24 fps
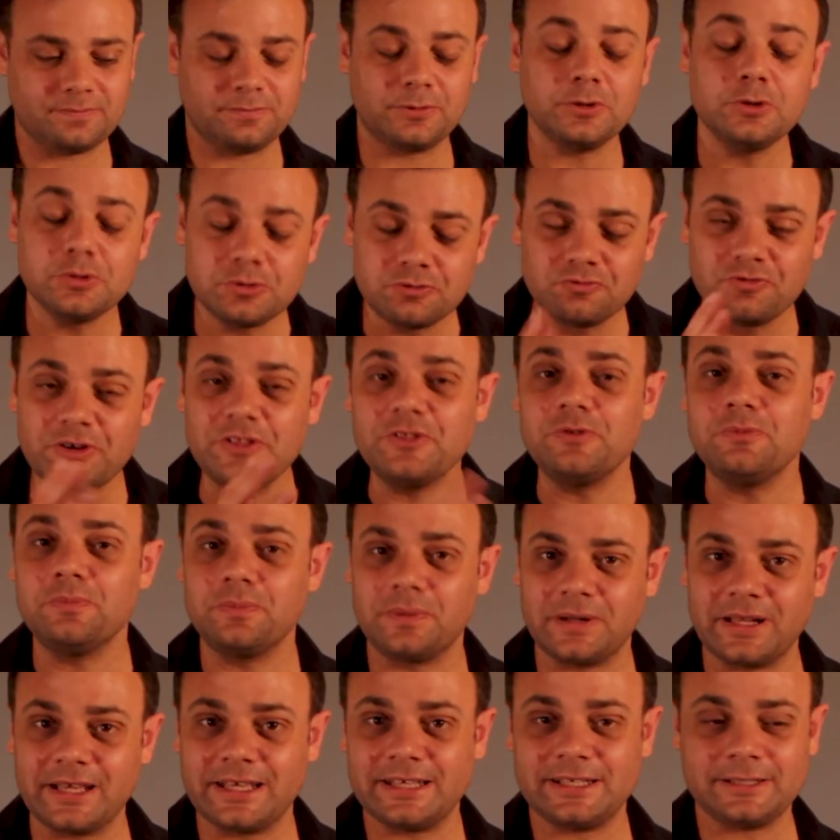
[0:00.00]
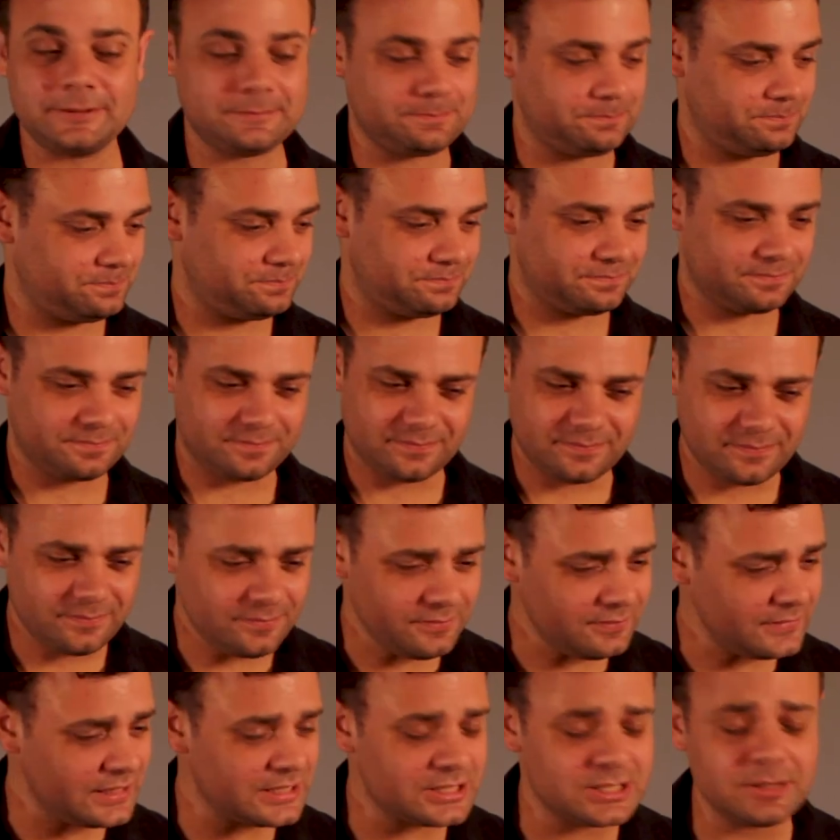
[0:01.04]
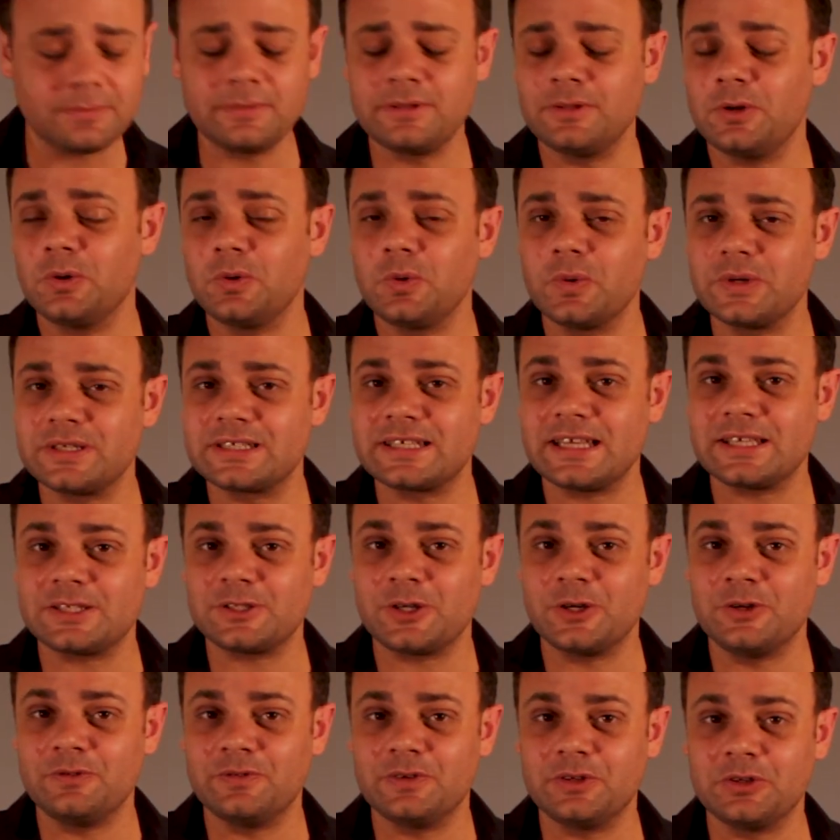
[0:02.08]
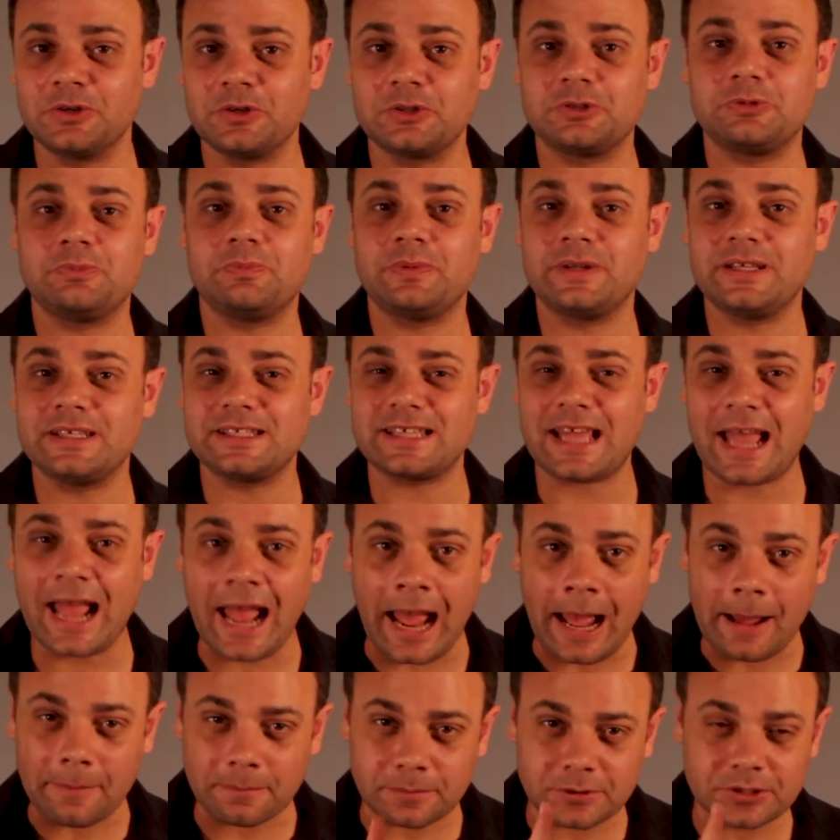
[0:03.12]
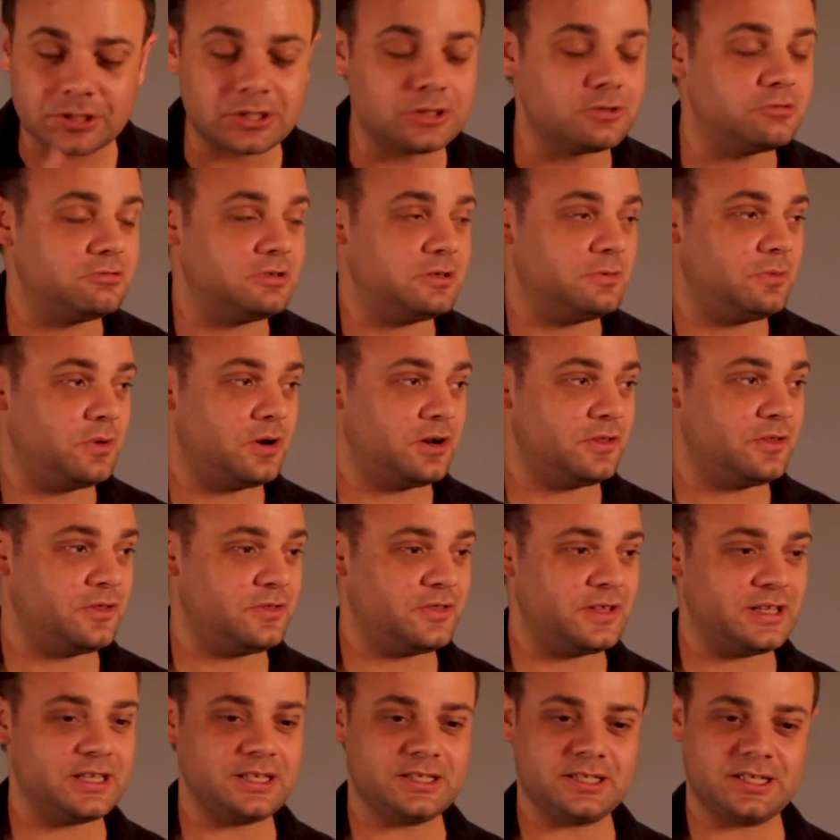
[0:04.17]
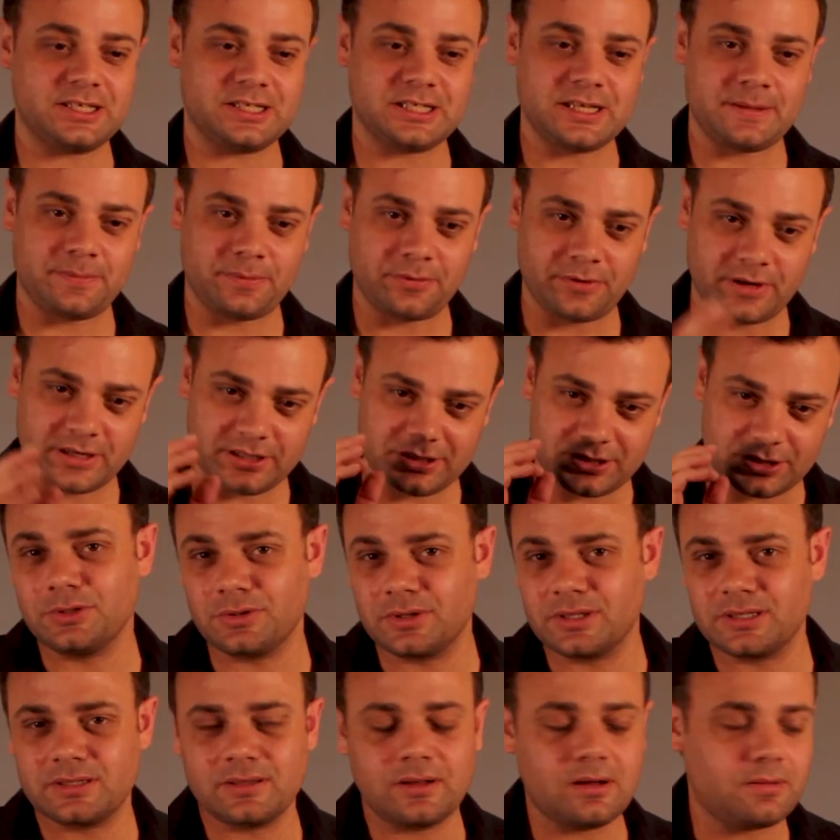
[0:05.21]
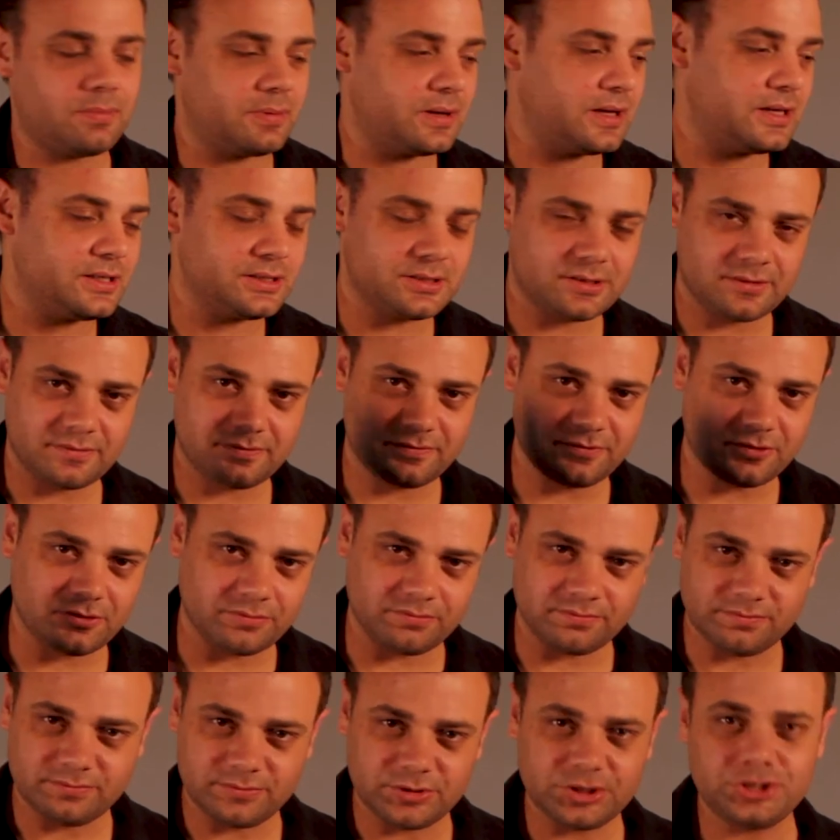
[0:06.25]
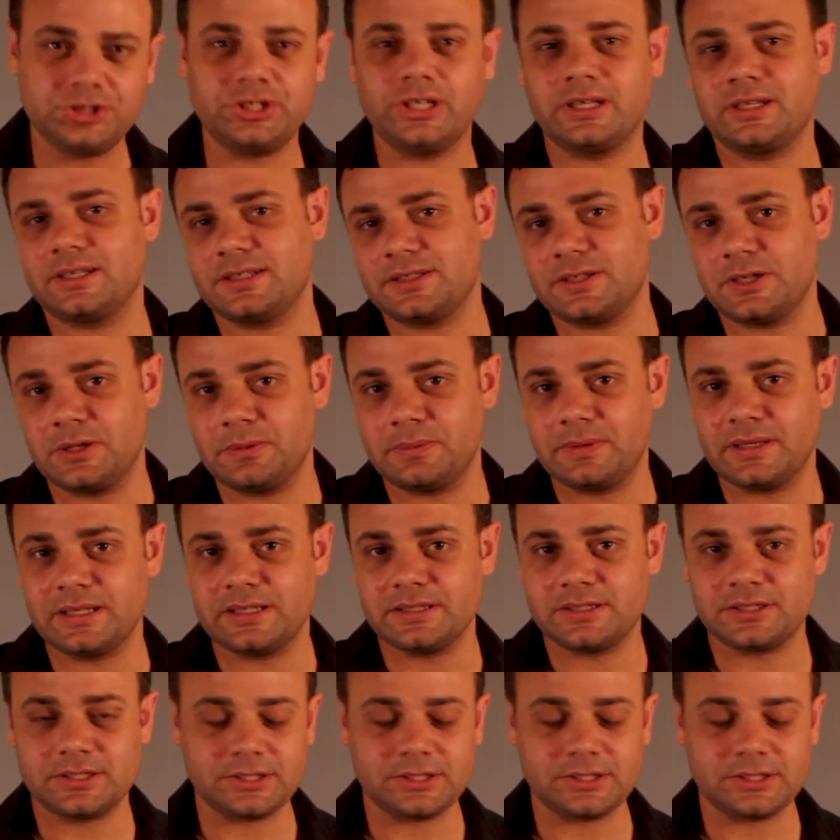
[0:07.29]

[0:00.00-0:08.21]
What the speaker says: Blues rhythm playing is something that always gets overlooked, but it's absolutely one of the things that separates the guitar players from shit guitar players.